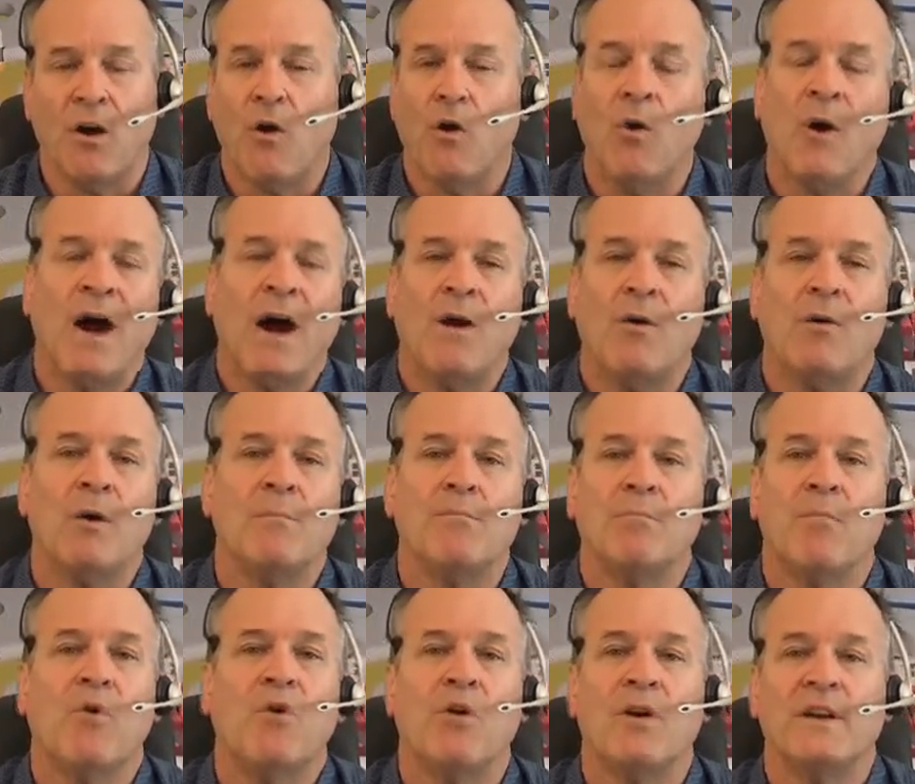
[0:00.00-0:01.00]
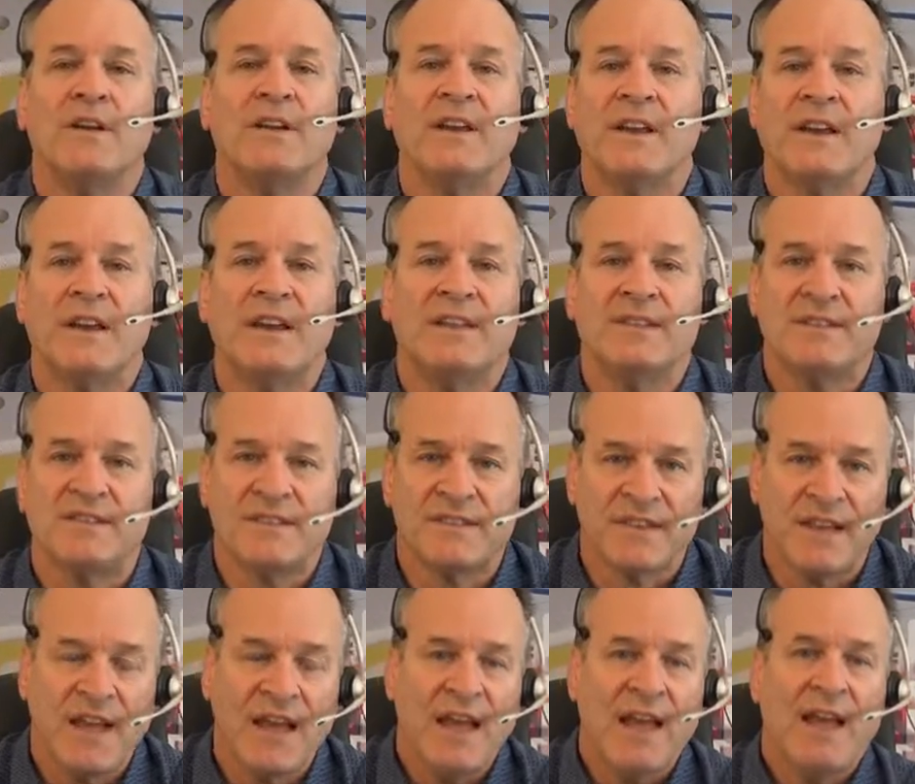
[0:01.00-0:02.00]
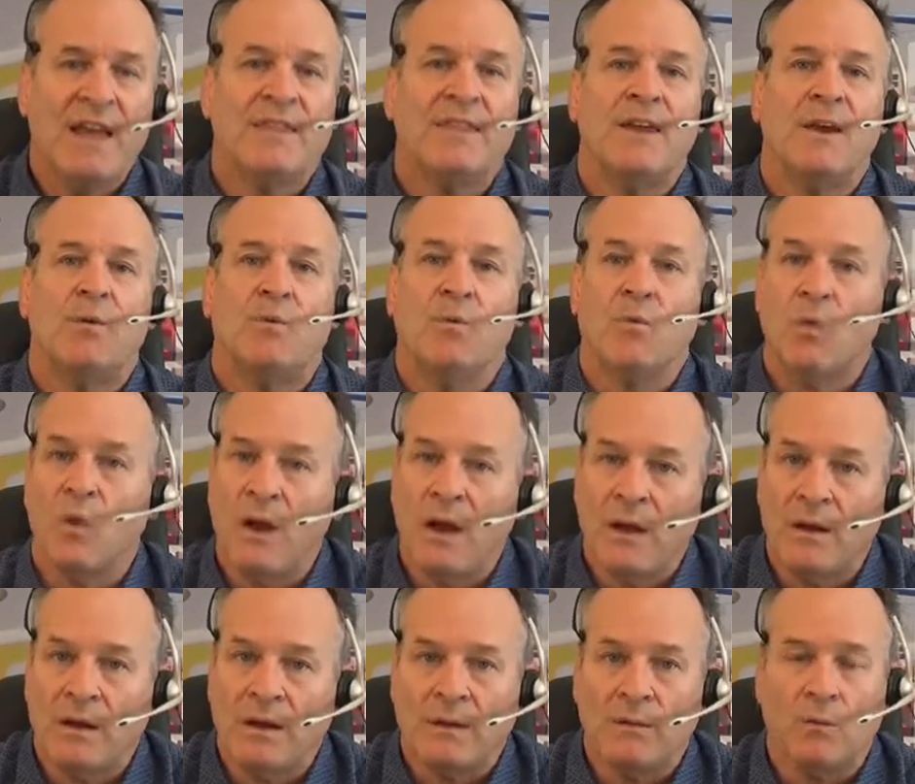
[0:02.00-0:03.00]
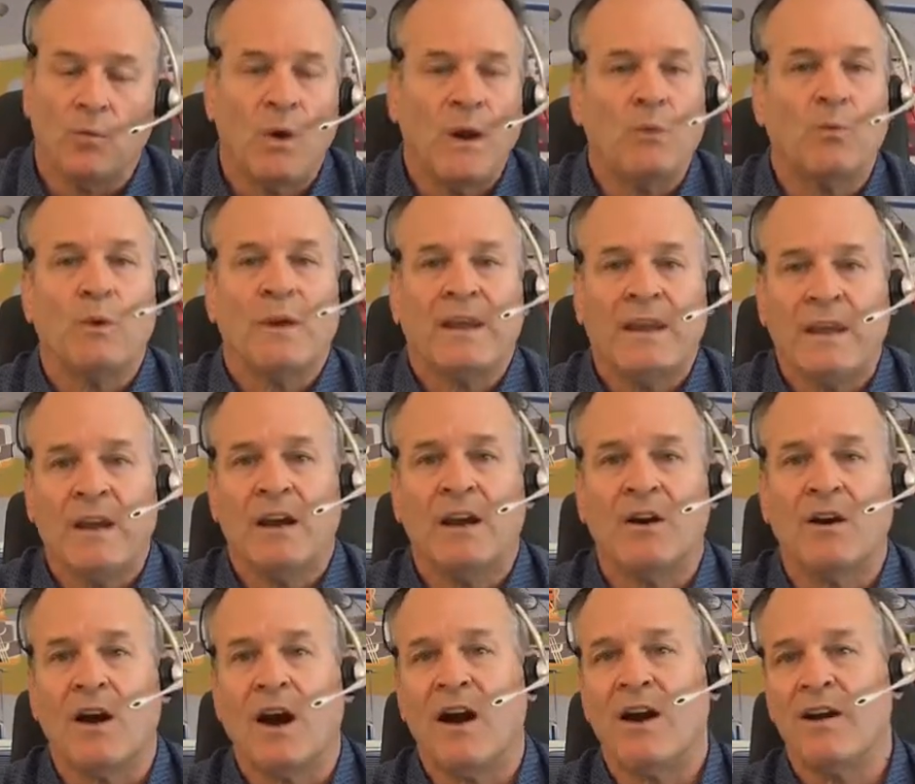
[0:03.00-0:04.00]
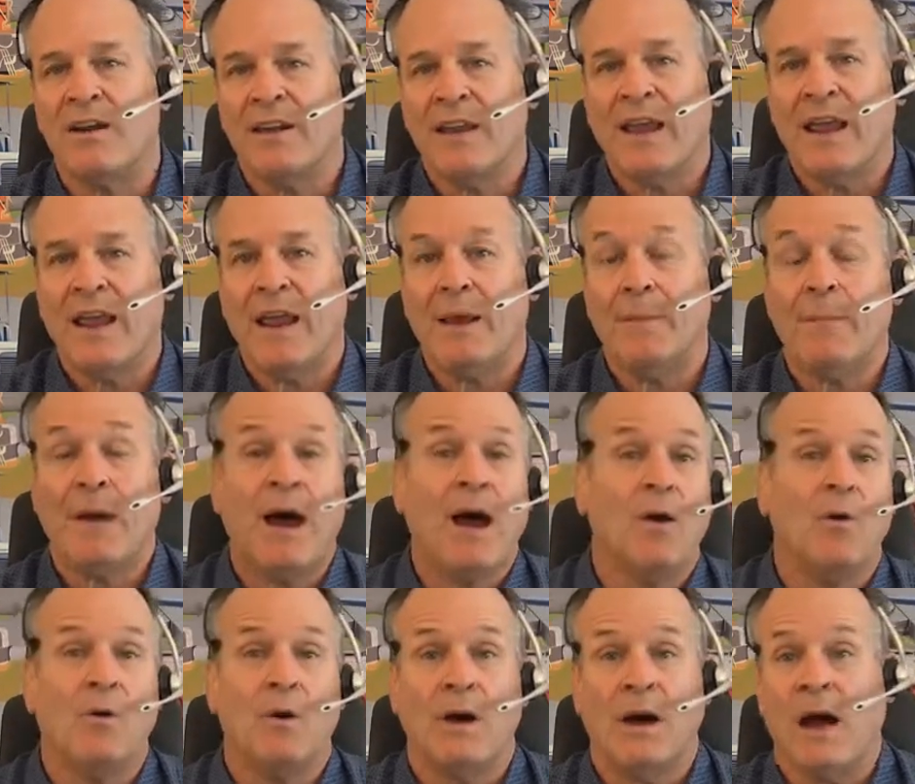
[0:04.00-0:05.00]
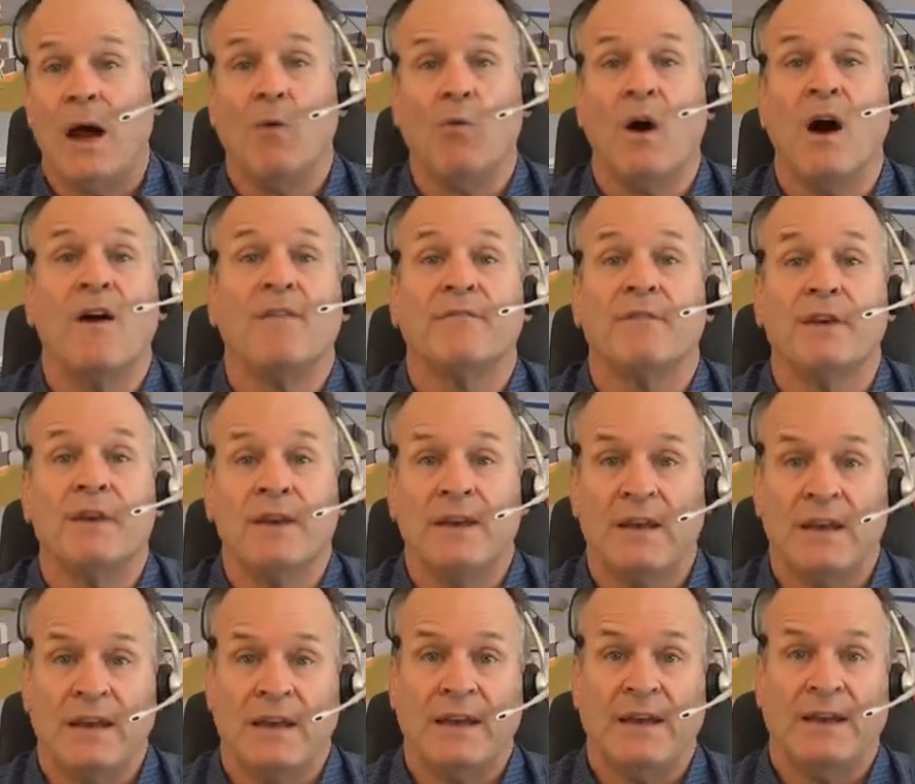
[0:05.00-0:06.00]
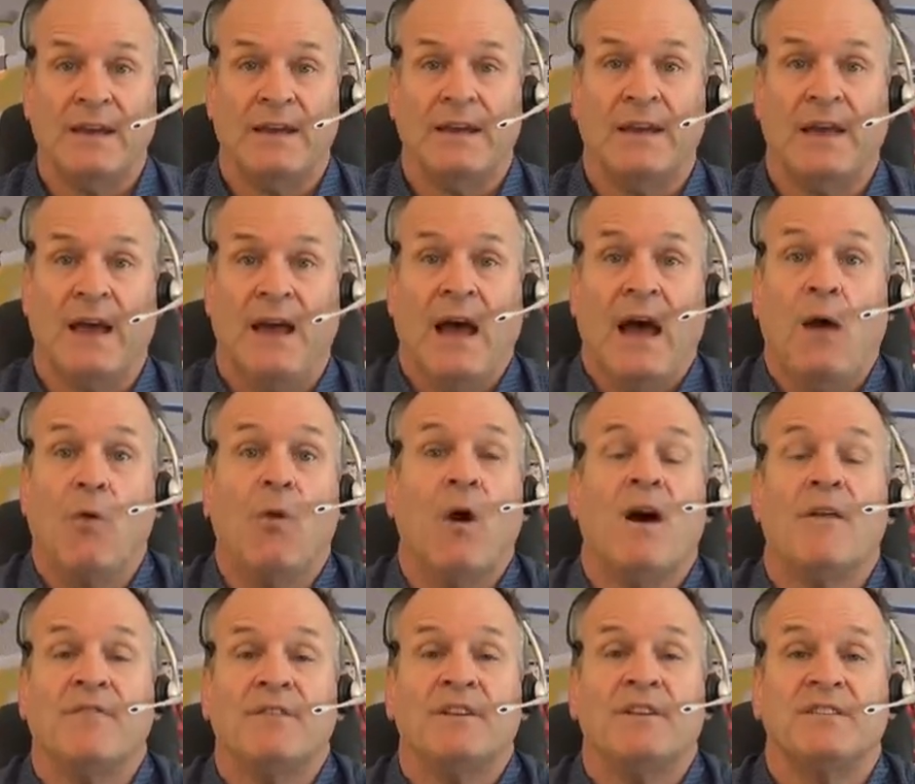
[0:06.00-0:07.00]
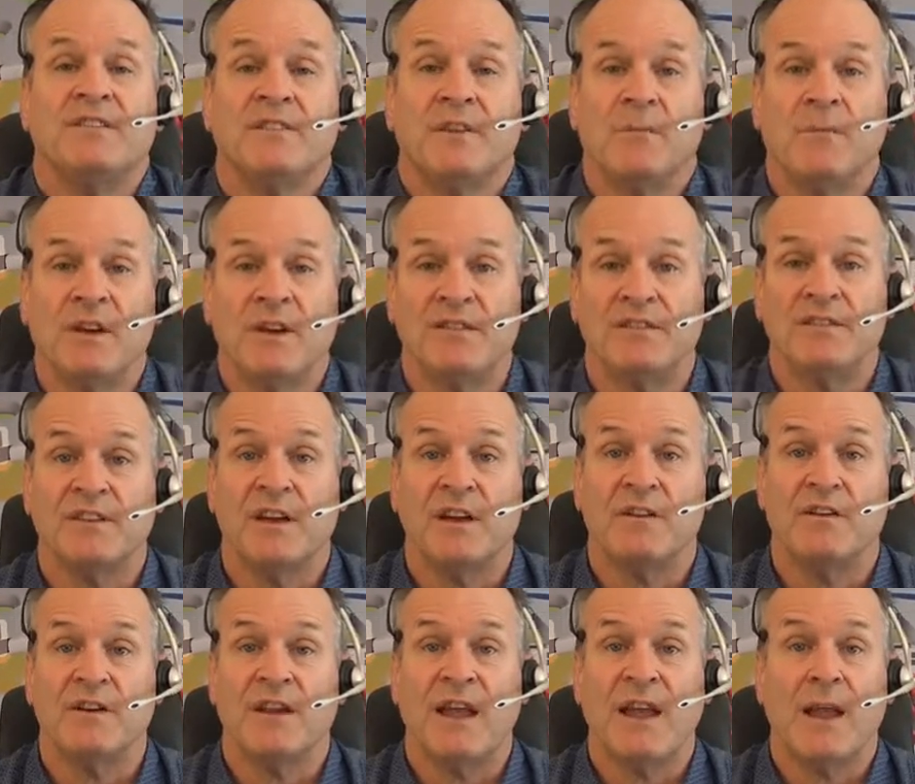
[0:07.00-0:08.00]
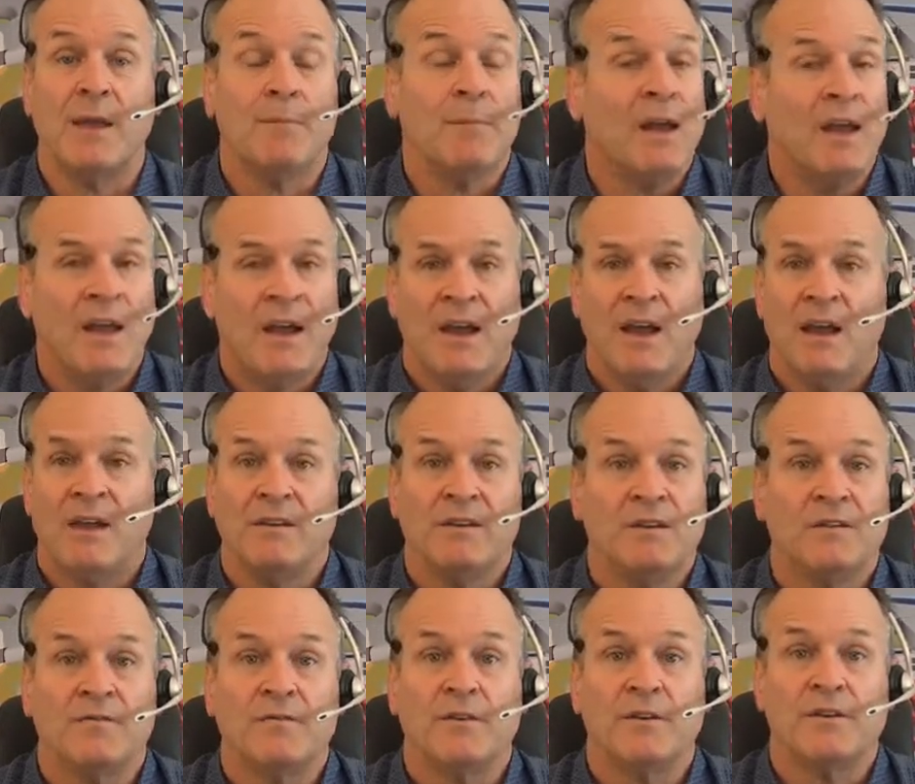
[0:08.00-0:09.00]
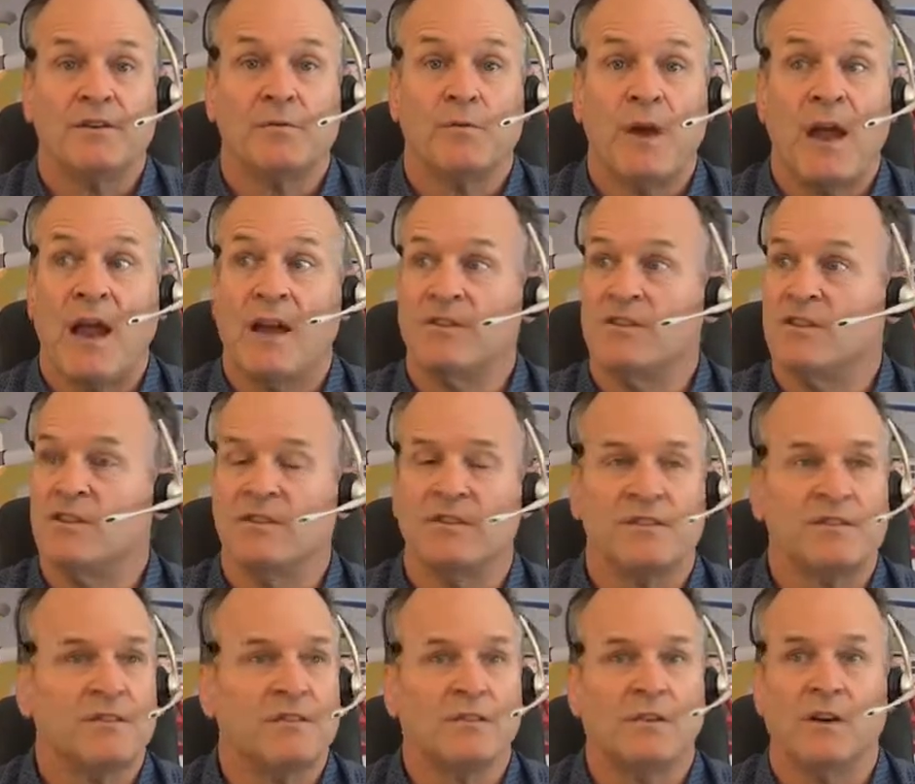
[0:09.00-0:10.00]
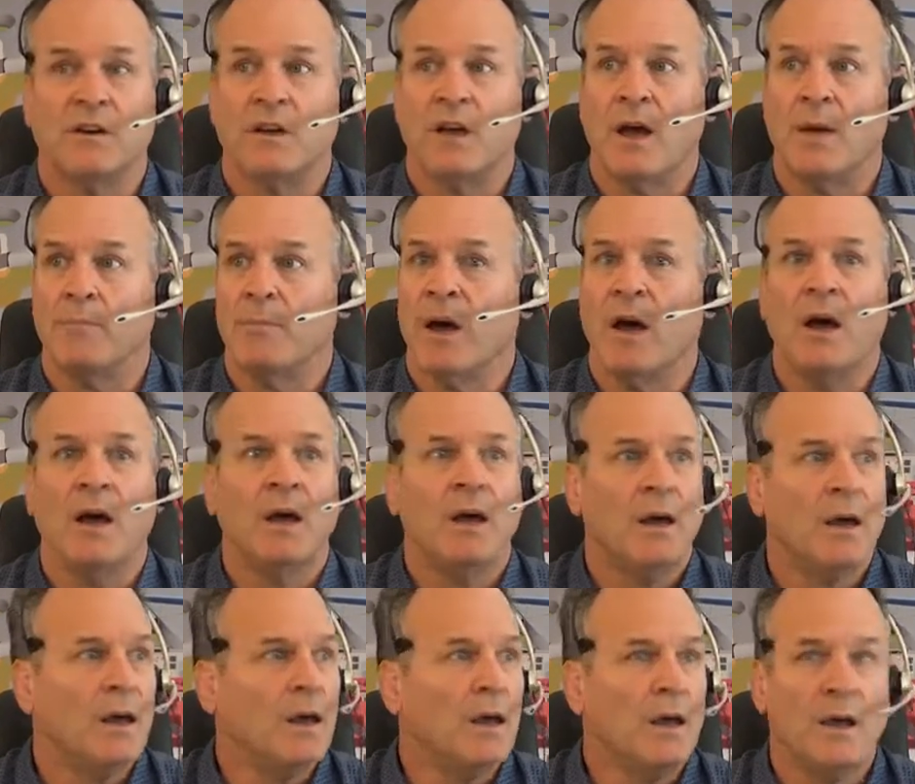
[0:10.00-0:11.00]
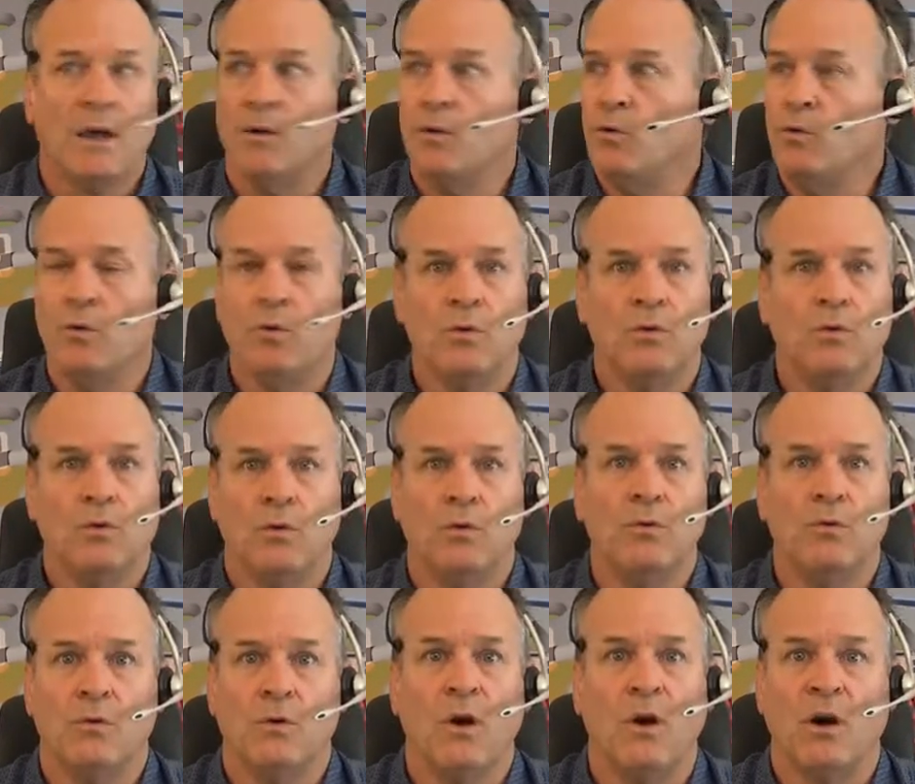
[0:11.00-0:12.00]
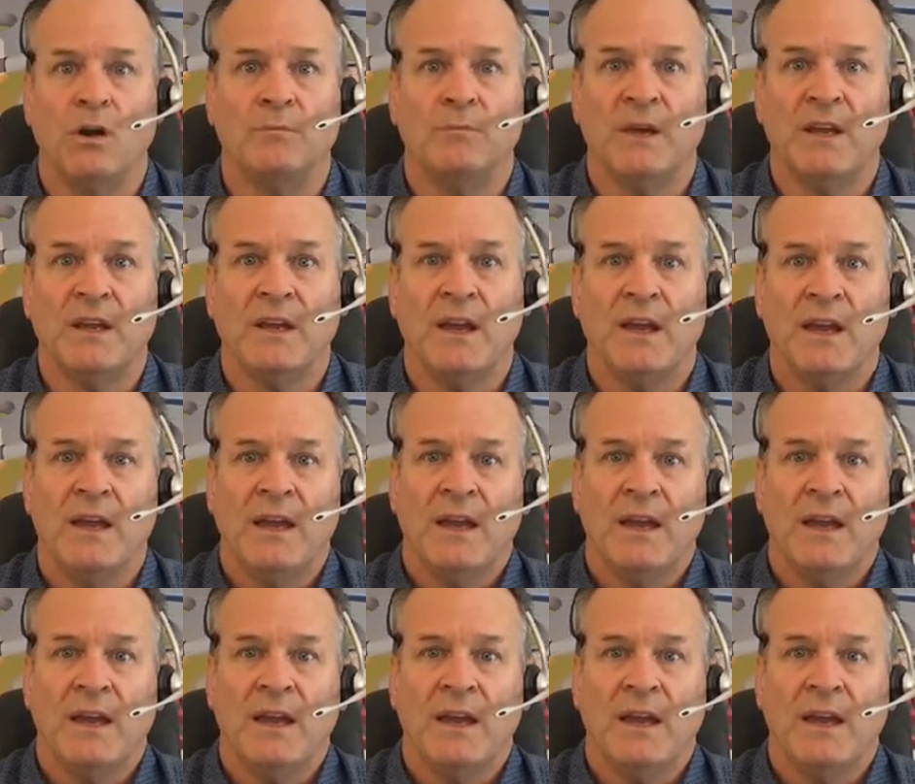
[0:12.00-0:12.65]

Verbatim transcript: Oh, how important it is that uh, when we hear our name, how, how, often, uh, how often does somebody say your name and your first reaction is to look up, huh, huh, huh, who, who, who called me?